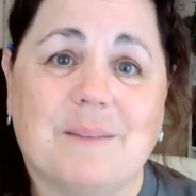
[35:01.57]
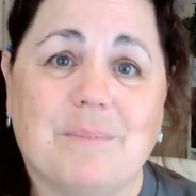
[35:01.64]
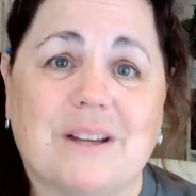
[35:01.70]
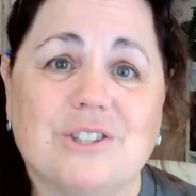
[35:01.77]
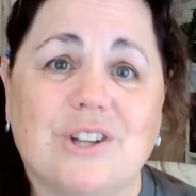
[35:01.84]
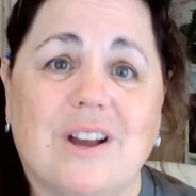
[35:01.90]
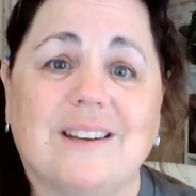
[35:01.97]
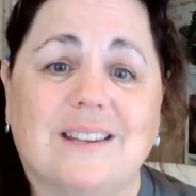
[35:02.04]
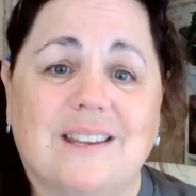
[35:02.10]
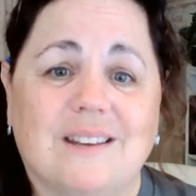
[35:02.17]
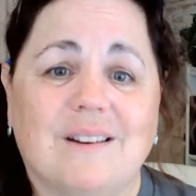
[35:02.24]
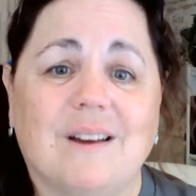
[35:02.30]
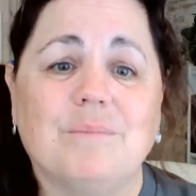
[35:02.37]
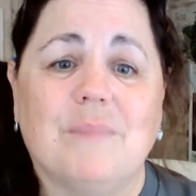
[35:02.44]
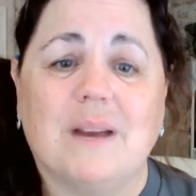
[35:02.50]
my shot again
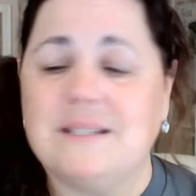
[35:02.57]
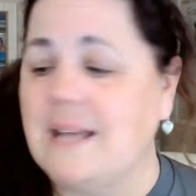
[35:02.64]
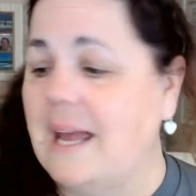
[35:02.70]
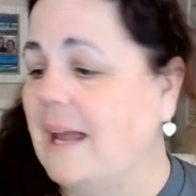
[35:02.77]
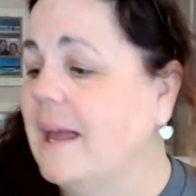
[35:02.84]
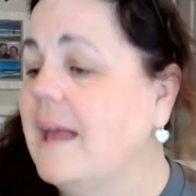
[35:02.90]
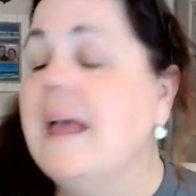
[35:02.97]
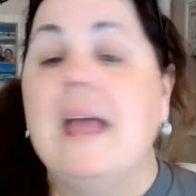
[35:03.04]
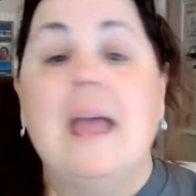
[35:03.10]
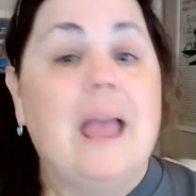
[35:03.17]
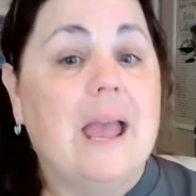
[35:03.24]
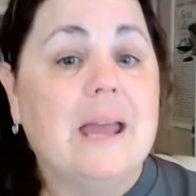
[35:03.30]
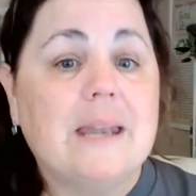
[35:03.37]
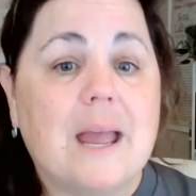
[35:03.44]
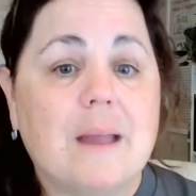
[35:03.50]
on Monday.
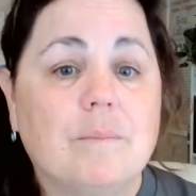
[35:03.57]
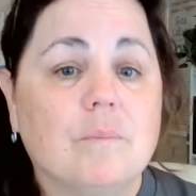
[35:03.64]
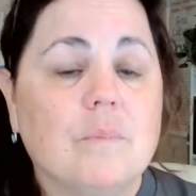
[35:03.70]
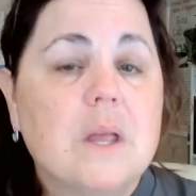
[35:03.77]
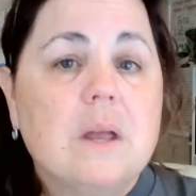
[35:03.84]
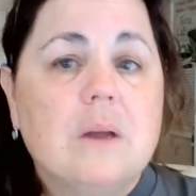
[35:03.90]
And I'm